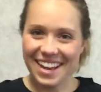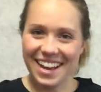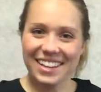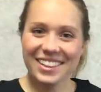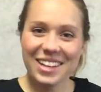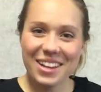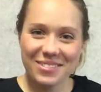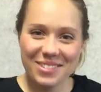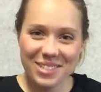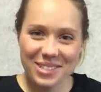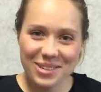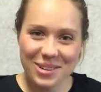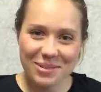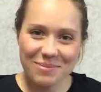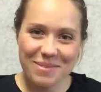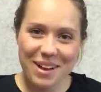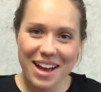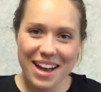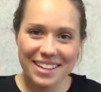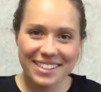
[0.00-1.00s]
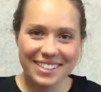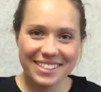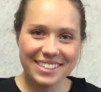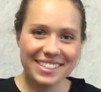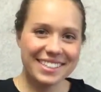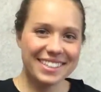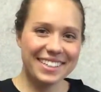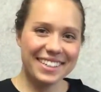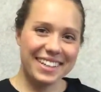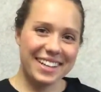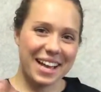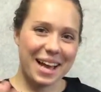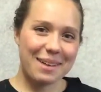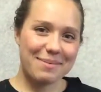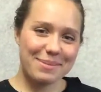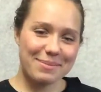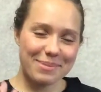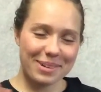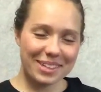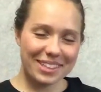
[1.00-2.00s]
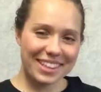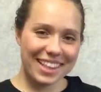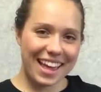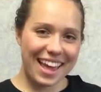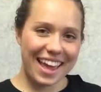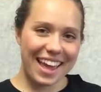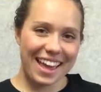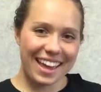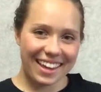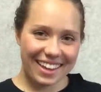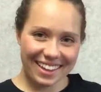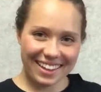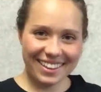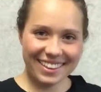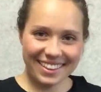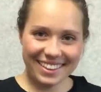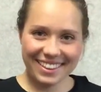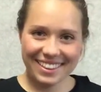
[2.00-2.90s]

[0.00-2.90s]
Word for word: I love you so much. Happy birthday.